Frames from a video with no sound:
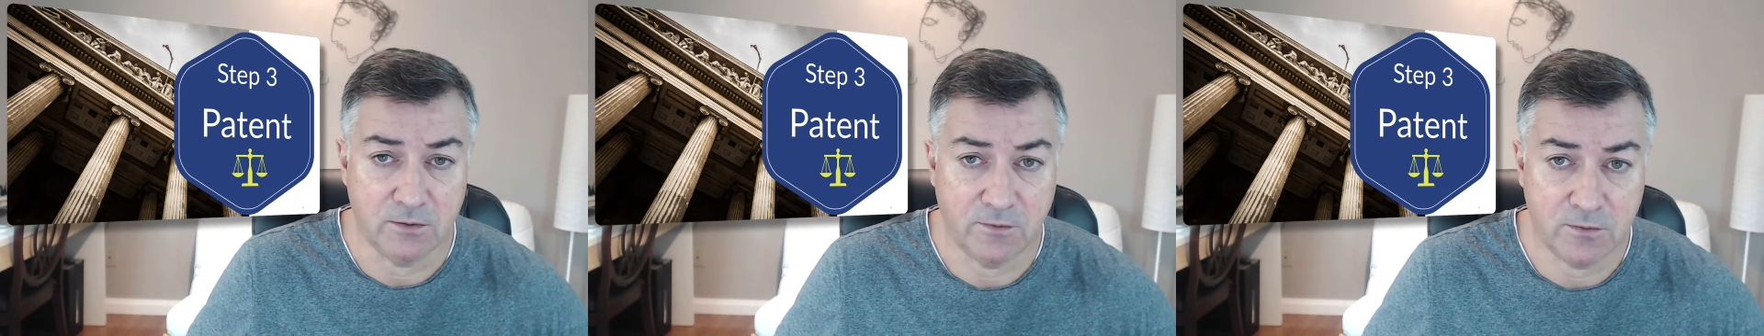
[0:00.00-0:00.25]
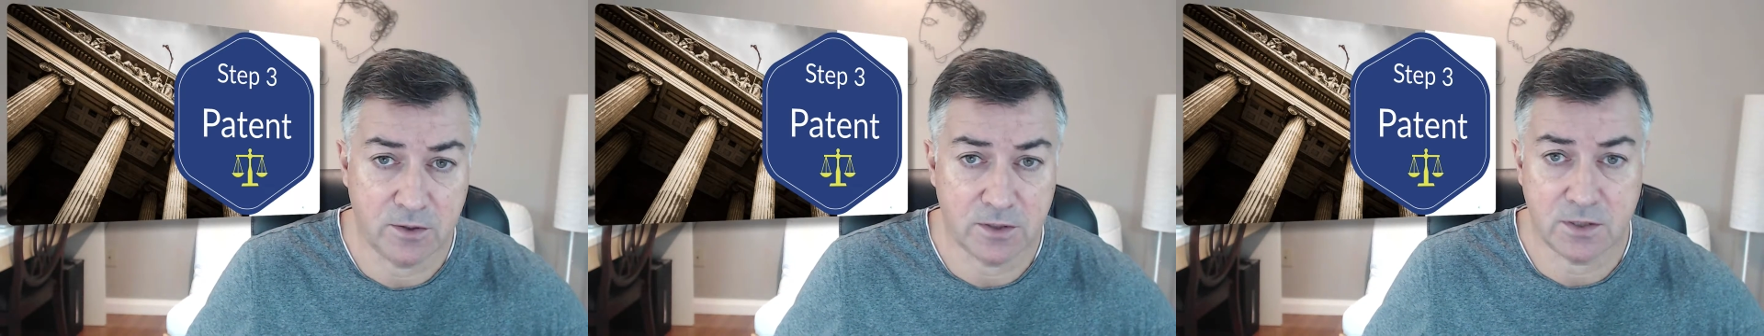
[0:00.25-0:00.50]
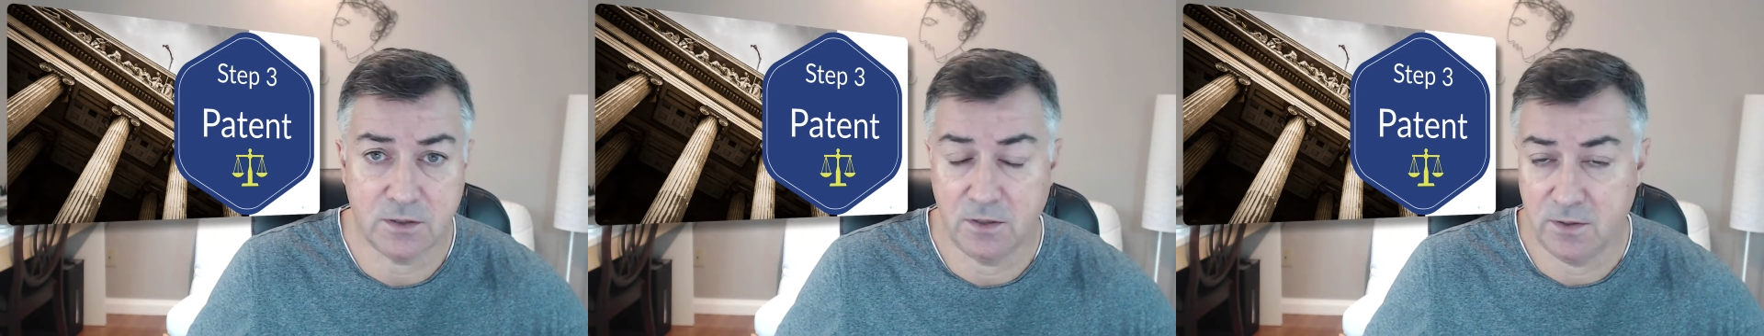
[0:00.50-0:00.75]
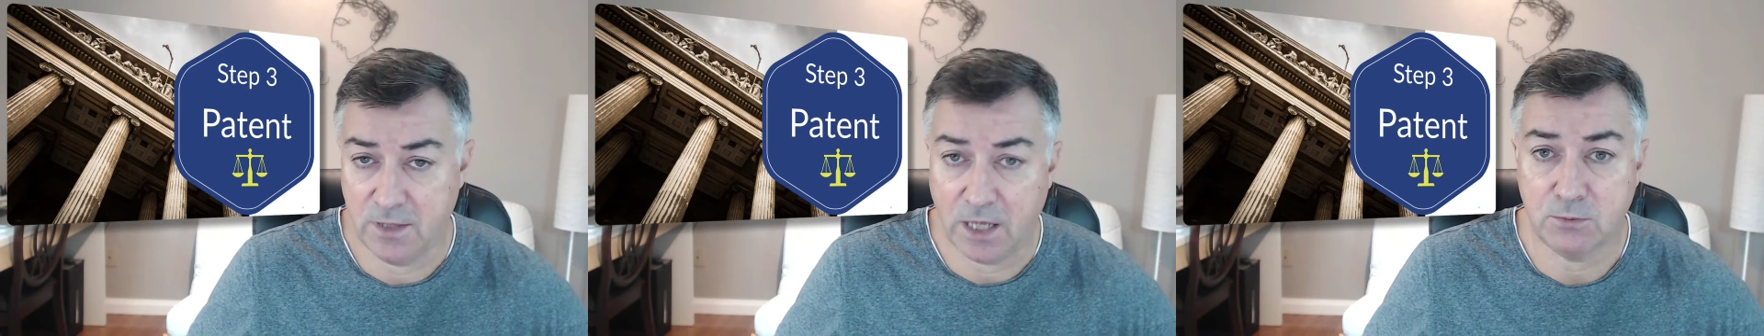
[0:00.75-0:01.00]
first
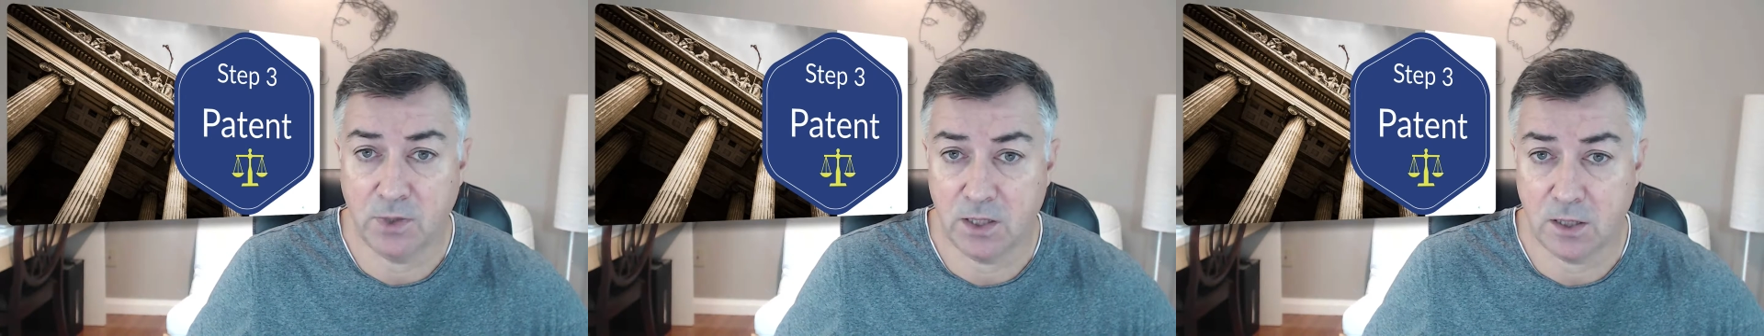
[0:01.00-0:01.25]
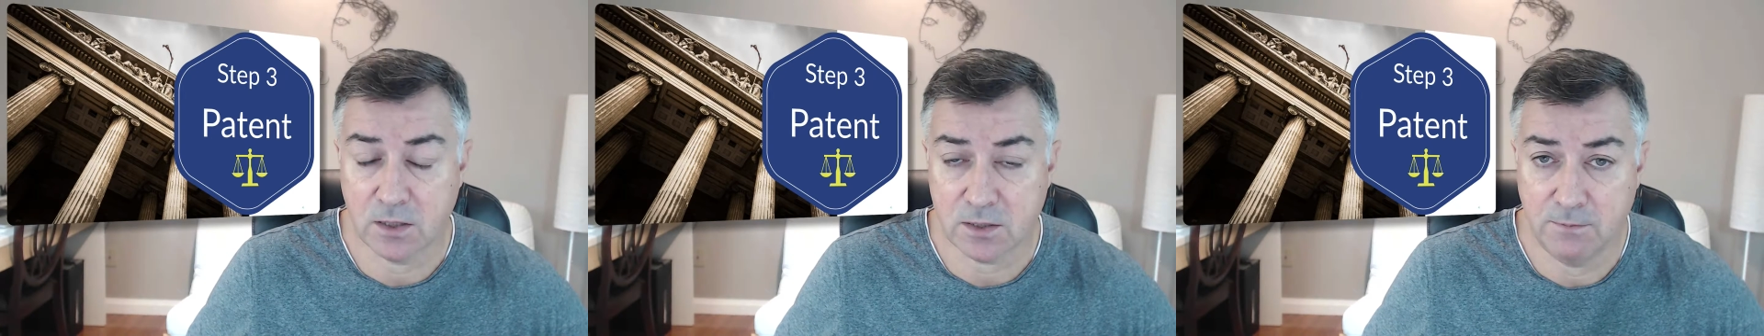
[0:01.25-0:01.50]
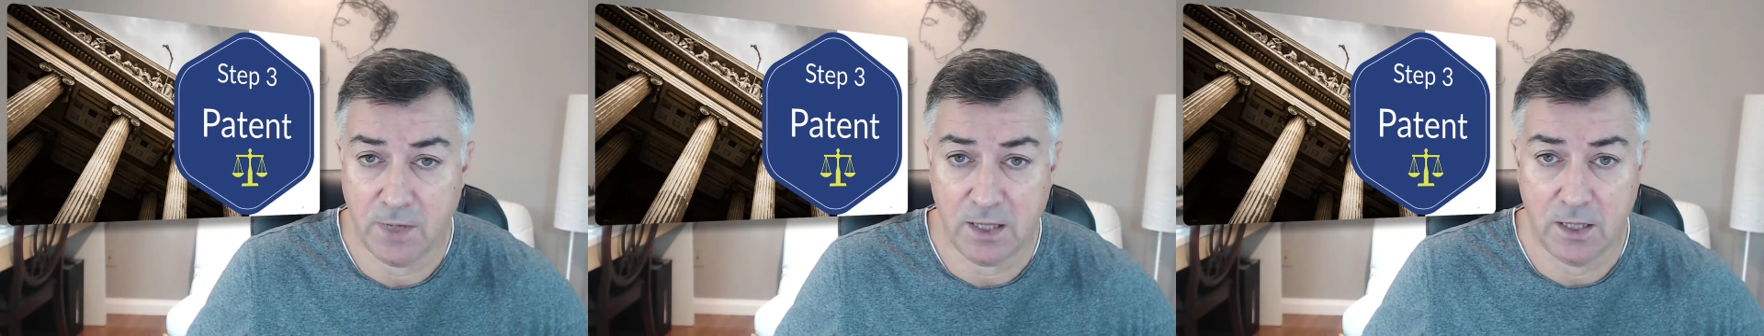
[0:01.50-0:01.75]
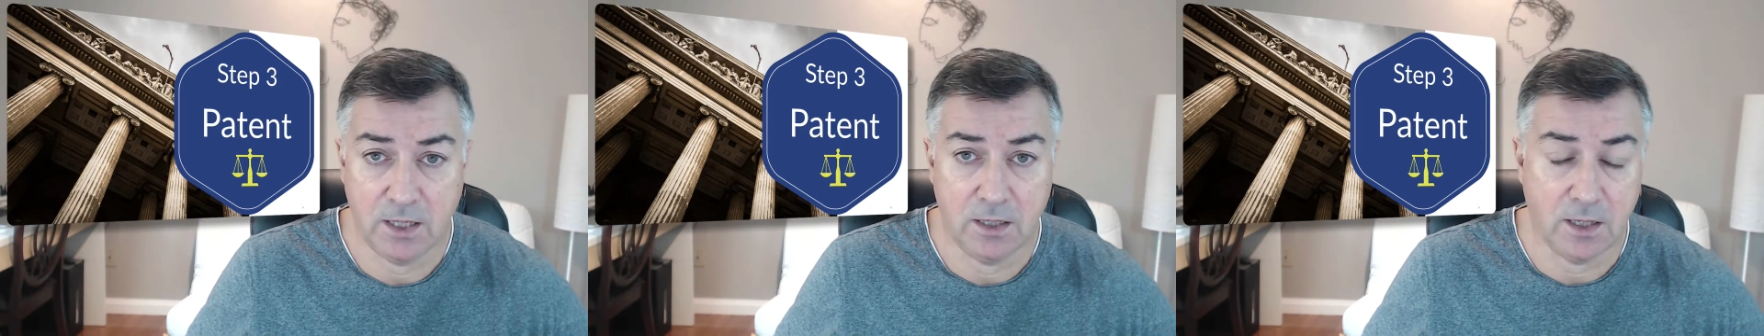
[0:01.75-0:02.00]
that will cost
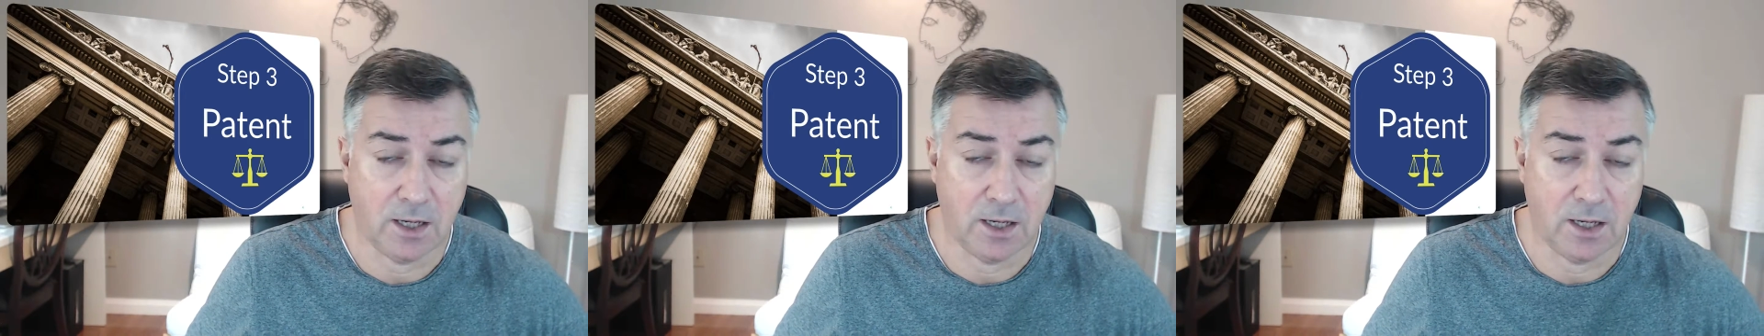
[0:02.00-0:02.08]
money